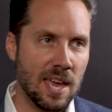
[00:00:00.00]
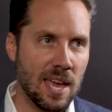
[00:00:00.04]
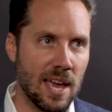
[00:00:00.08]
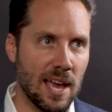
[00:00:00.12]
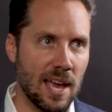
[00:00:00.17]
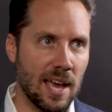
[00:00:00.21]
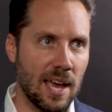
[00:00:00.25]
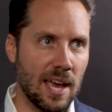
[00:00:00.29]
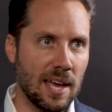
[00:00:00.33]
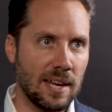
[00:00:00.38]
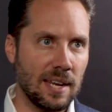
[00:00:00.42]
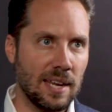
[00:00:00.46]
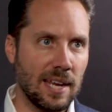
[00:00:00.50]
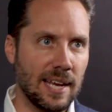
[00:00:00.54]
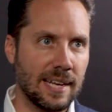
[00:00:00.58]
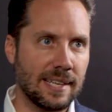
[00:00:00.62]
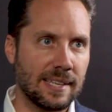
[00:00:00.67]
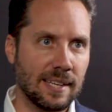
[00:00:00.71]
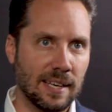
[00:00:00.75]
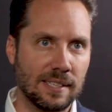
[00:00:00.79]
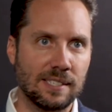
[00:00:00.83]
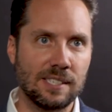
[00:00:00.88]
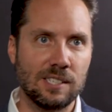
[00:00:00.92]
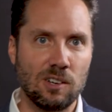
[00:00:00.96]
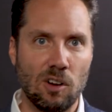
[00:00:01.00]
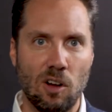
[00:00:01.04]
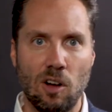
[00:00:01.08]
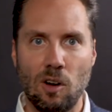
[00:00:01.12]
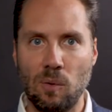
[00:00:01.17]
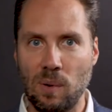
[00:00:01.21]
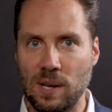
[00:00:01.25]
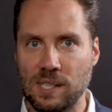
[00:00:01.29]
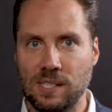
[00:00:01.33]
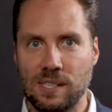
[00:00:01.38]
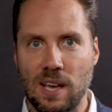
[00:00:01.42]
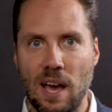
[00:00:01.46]
And it doesn't
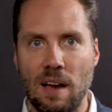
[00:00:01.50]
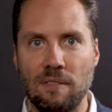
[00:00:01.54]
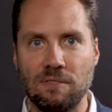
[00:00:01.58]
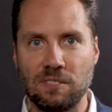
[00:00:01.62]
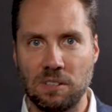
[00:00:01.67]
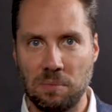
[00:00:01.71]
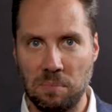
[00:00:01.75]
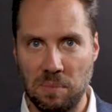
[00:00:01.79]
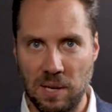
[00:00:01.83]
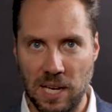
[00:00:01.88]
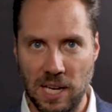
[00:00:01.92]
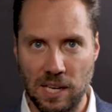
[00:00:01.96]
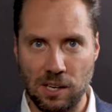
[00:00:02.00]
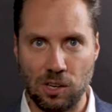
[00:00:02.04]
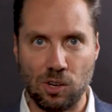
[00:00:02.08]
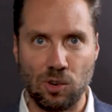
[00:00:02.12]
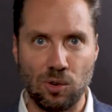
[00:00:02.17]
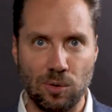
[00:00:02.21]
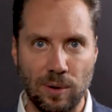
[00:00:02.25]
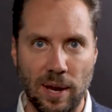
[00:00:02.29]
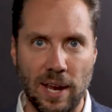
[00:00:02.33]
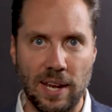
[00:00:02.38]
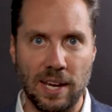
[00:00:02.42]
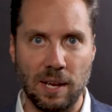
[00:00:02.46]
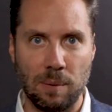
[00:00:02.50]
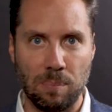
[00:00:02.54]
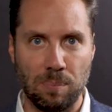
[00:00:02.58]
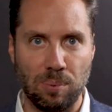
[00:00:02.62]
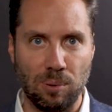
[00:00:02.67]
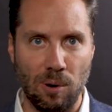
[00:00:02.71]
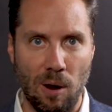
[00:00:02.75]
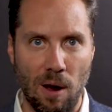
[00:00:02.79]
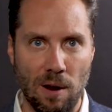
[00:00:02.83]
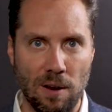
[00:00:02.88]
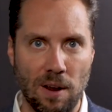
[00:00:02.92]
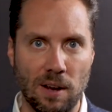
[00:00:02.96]
always have to mean creating a
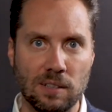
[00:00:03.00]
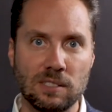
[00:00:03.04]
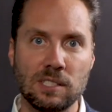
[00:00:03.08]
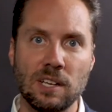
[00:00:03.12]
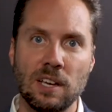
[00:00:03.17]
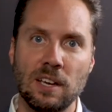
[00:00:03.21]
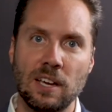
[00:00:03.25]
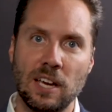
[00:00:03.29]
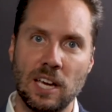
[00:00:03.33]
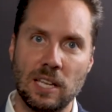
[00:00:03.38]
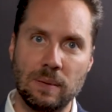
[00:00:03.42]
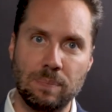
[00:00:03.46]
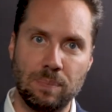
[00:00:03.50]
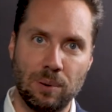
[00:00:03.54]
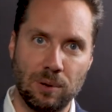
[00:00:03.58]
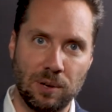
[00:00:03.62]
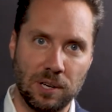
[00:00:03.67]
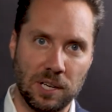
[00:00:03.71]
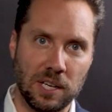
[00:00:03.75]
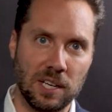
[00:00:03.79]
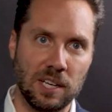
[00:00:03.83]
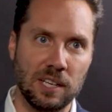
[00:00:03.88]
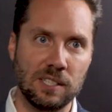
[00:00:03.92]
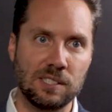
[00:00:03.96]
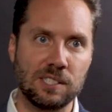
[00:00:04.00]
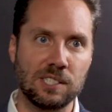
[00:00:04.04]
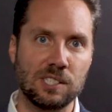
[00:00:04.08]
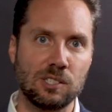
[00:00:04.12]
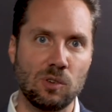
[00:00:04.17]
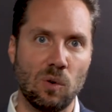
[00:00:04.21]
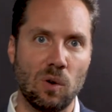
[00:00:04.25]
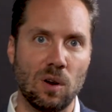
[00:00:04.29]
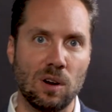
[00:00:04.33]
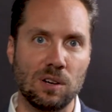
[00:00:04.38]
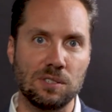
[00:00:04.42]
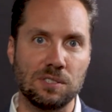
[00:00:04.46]
product and putting it in
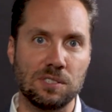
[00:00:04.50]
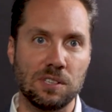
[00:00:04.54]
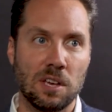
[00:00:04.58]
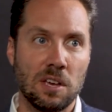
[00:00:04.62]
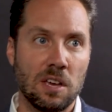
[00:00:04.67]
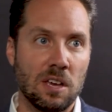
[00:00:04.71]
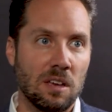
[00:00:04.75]
stores.